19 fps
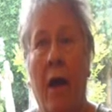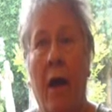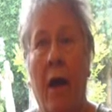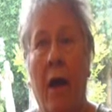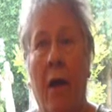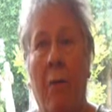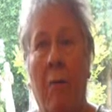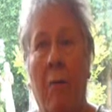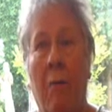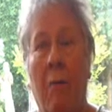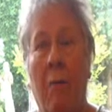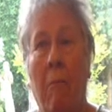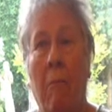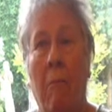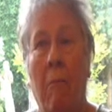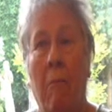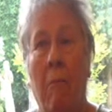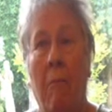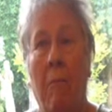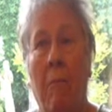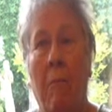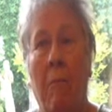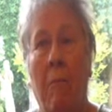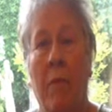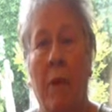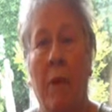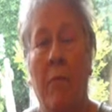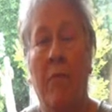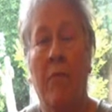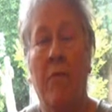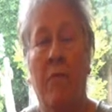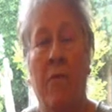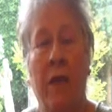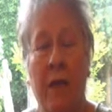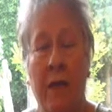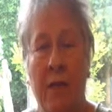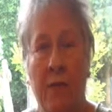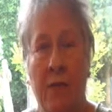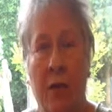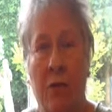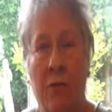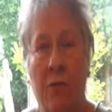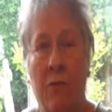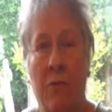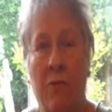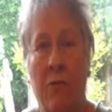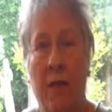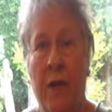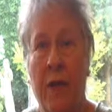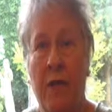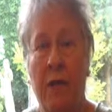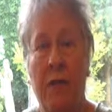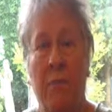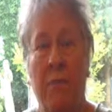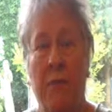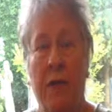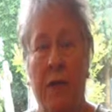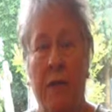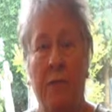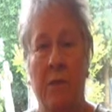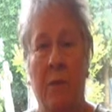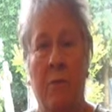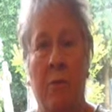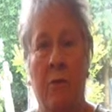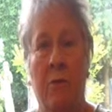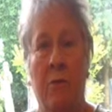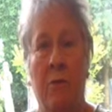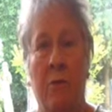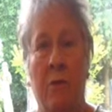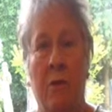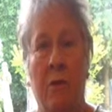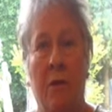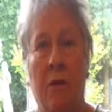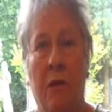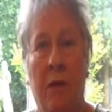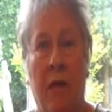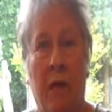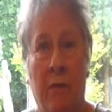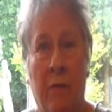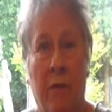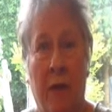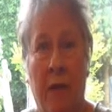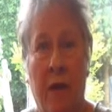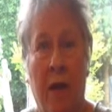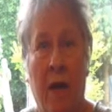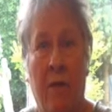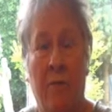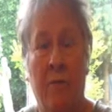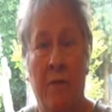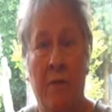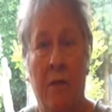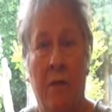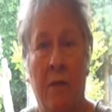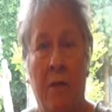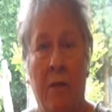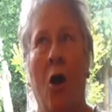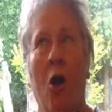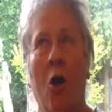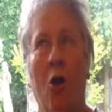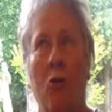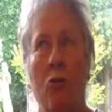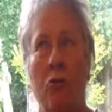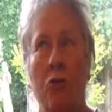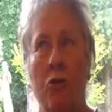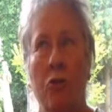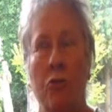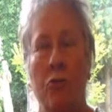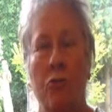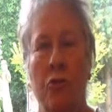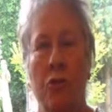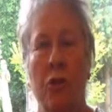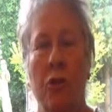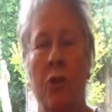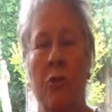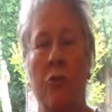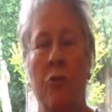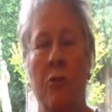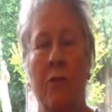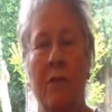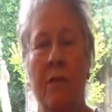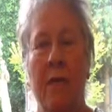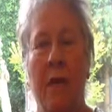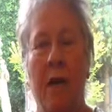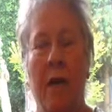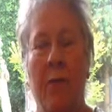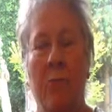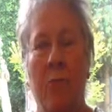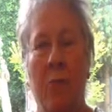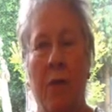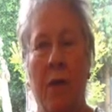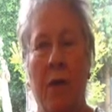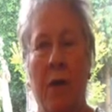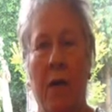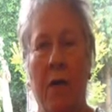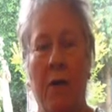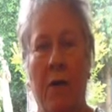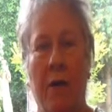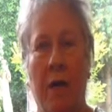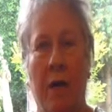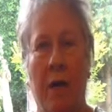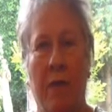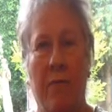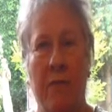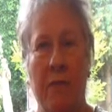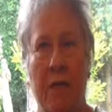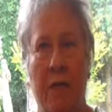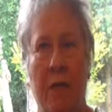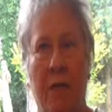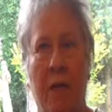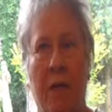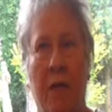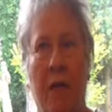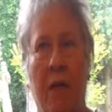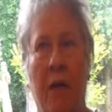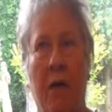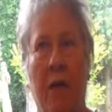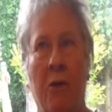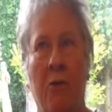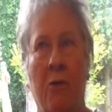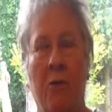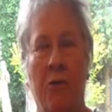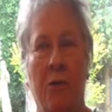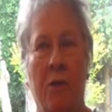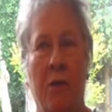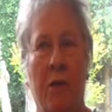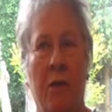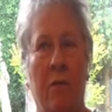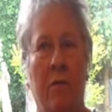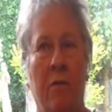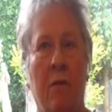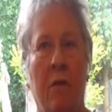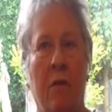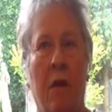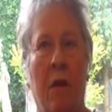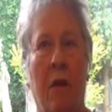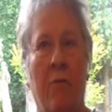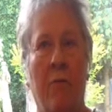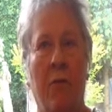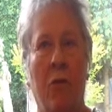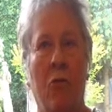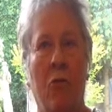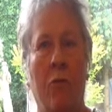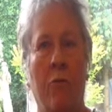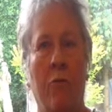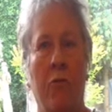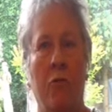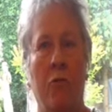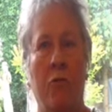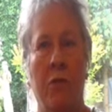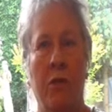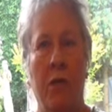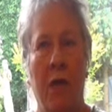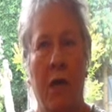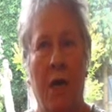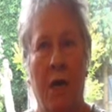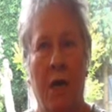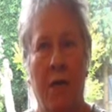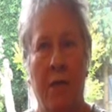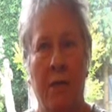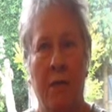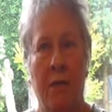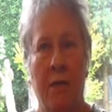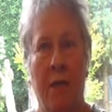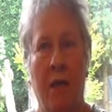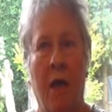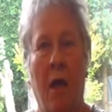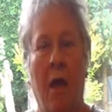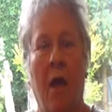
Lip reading: I was very down, very depressed about the catheter. Also, during all the time when I had the catheter in, I used to have a lot of UTIs.